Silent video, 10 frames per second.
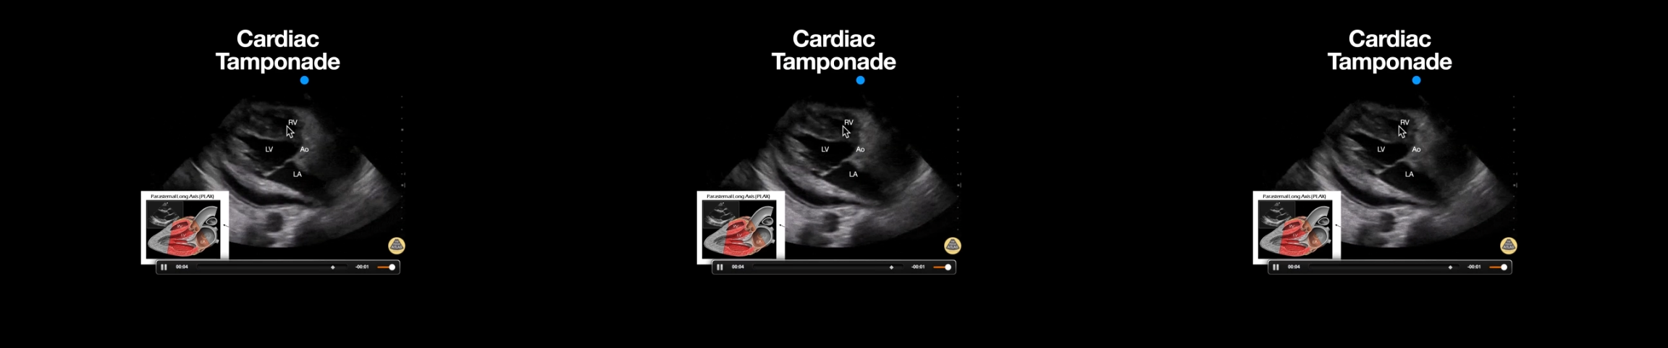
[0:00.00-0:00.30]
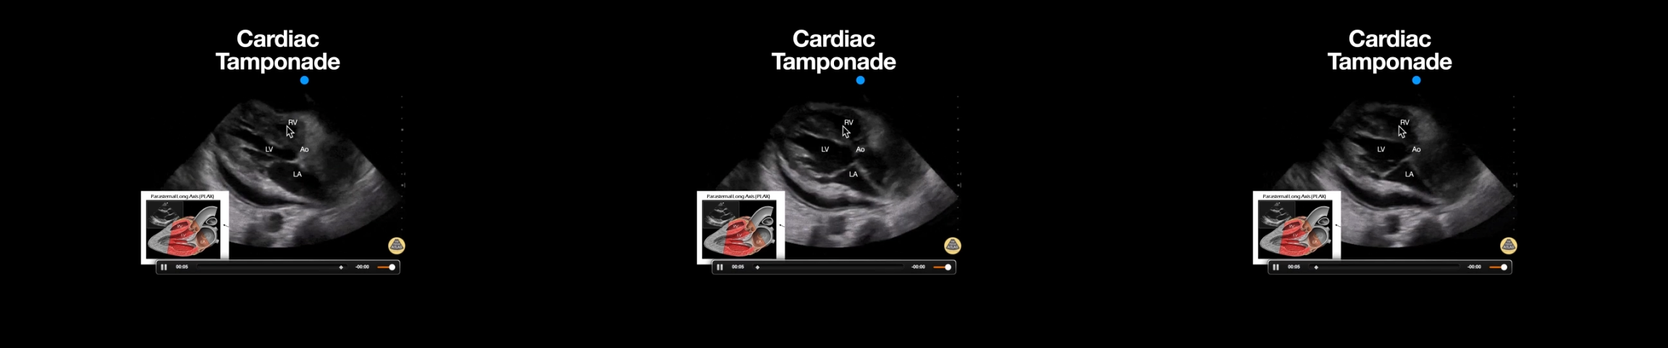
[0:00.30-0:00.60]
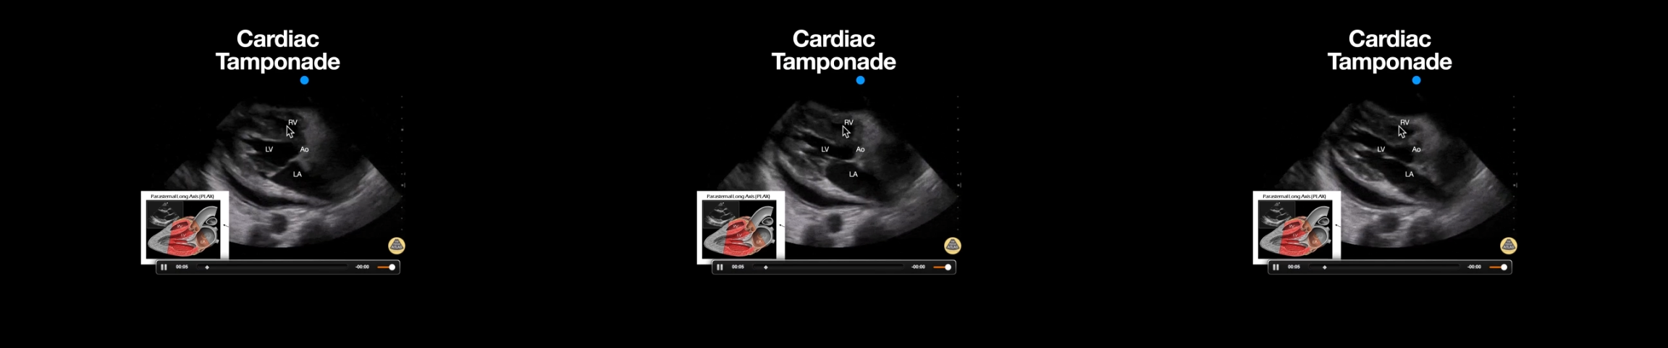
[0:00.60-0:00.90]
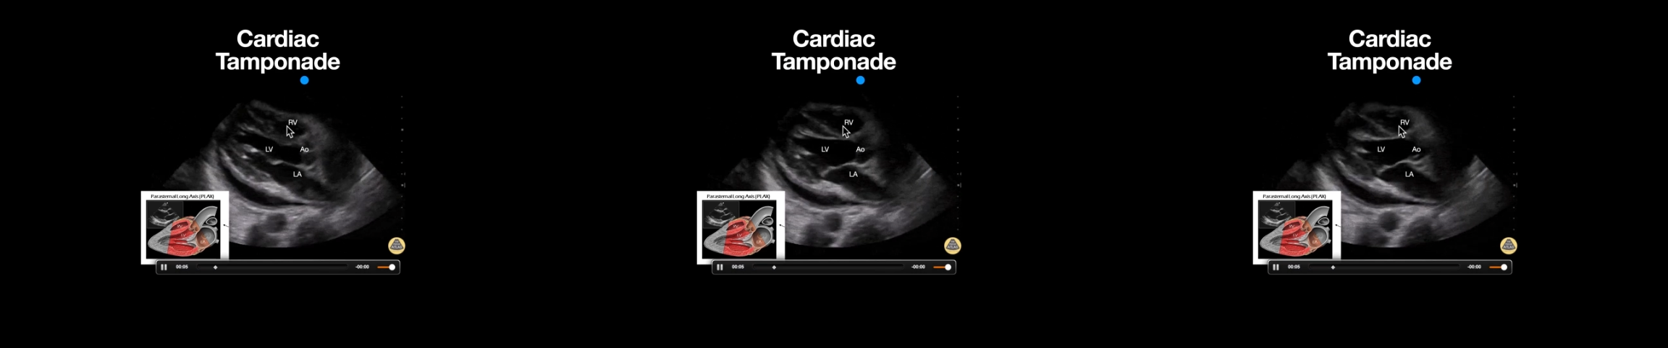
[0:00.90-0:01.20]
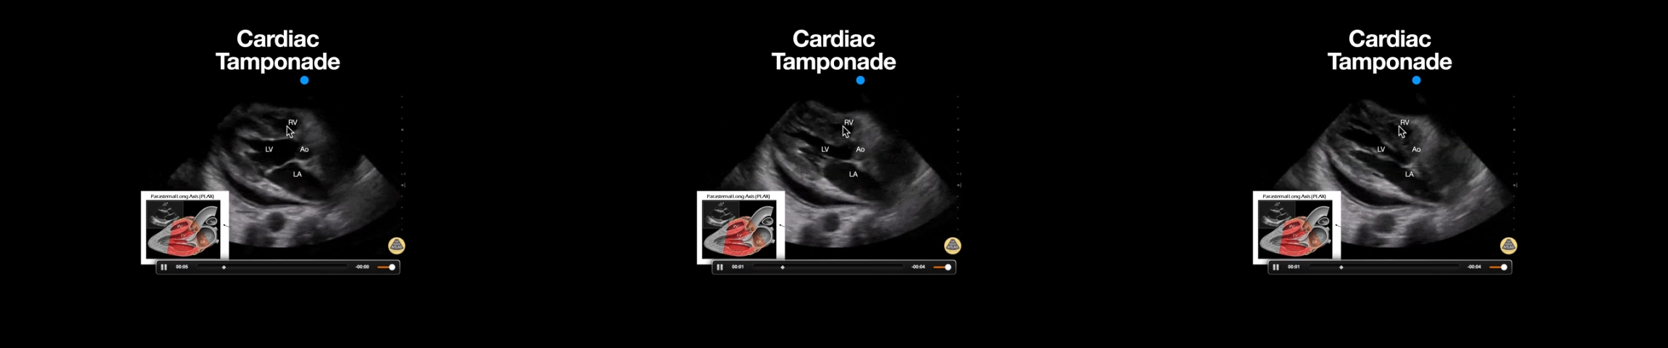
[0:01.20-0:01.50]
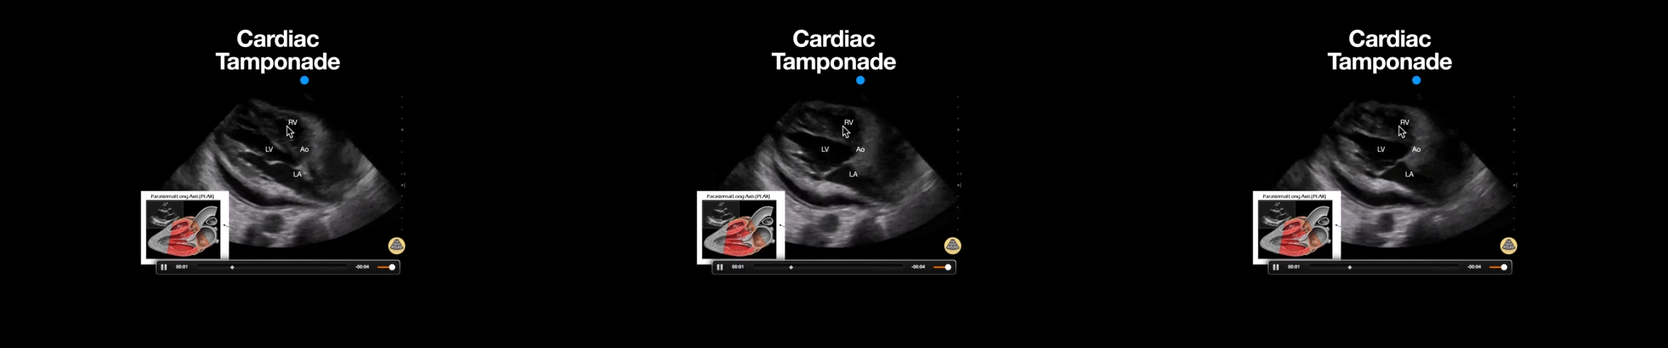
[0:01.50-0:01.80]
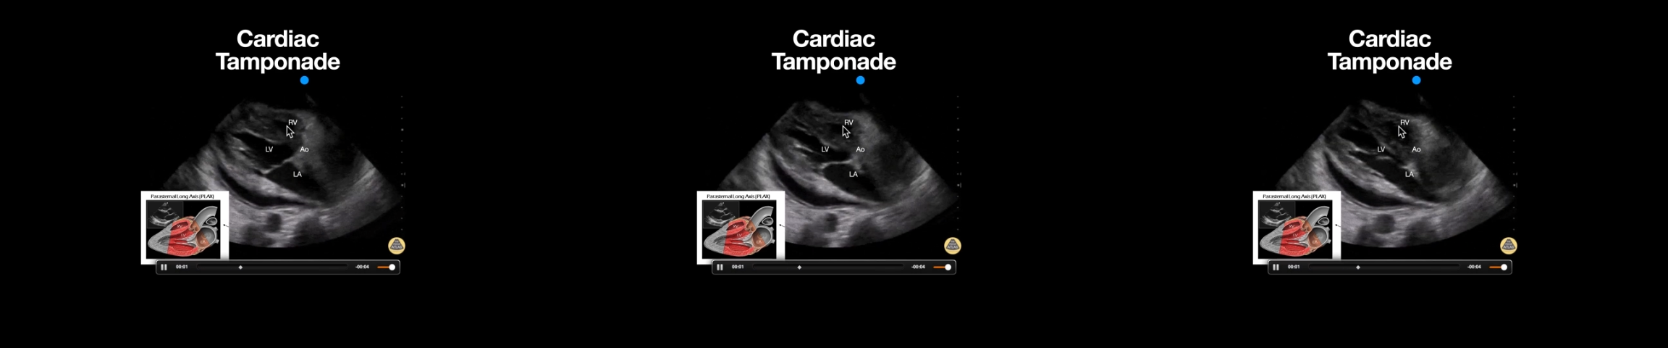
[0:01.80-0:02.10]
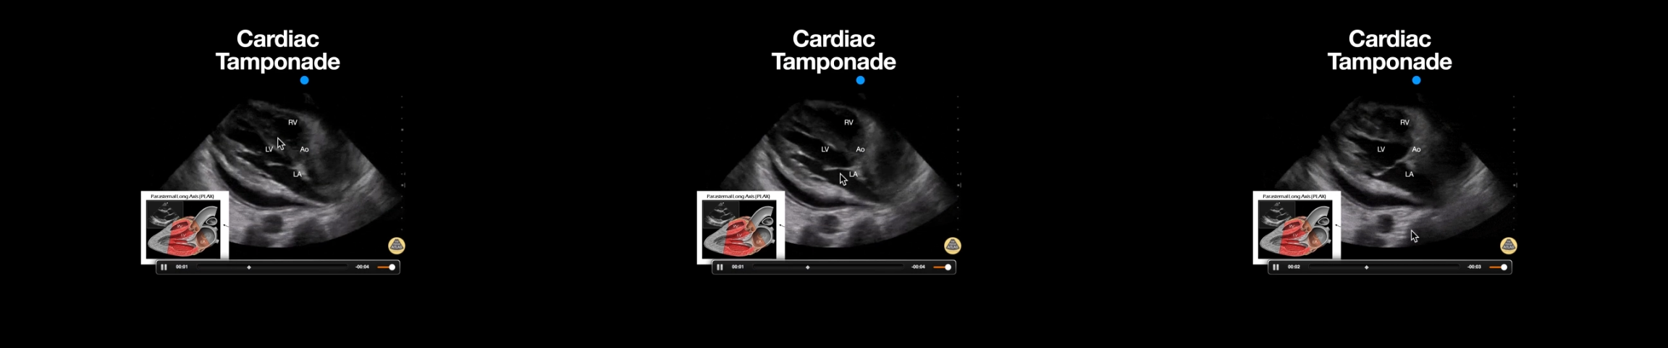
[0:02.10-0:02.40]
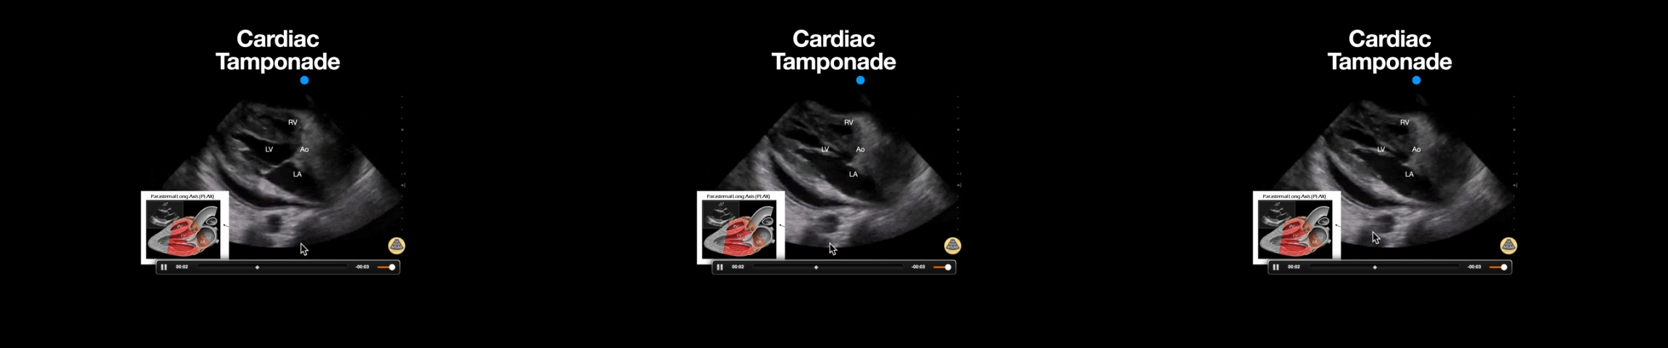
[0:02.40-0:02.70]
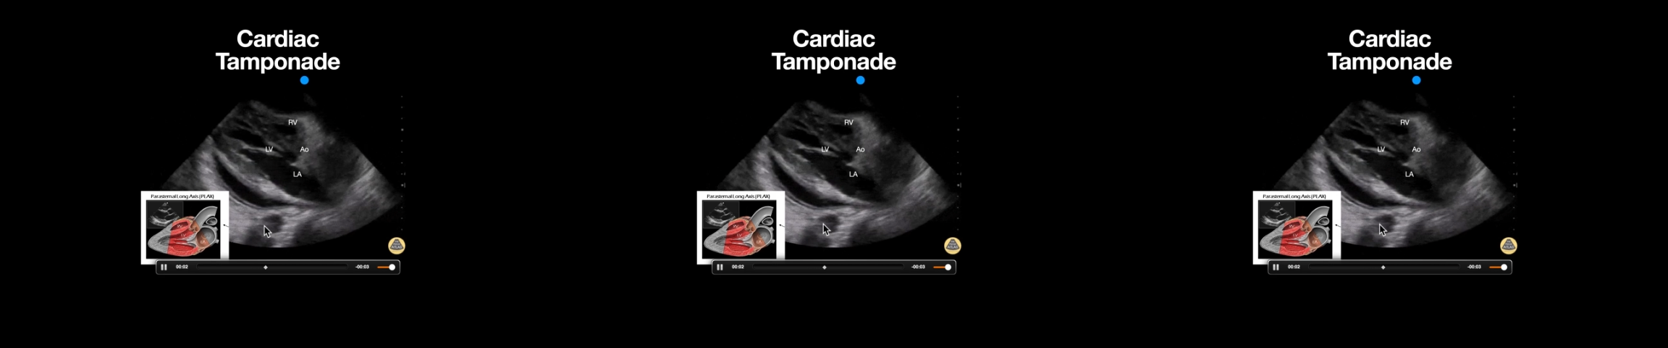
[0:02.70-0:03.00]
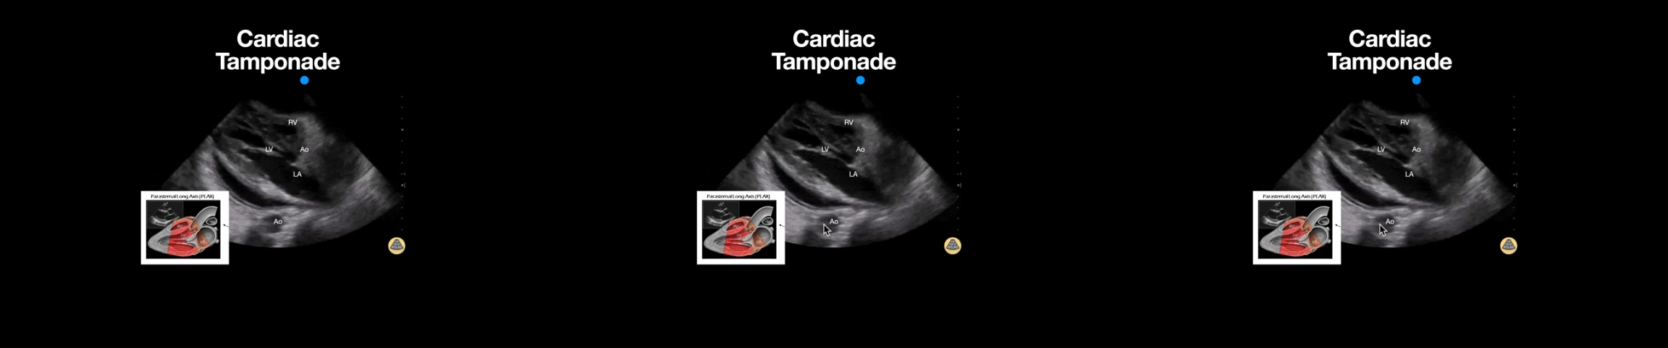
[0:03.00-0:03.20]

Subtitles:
Nobody's mouth can be seen.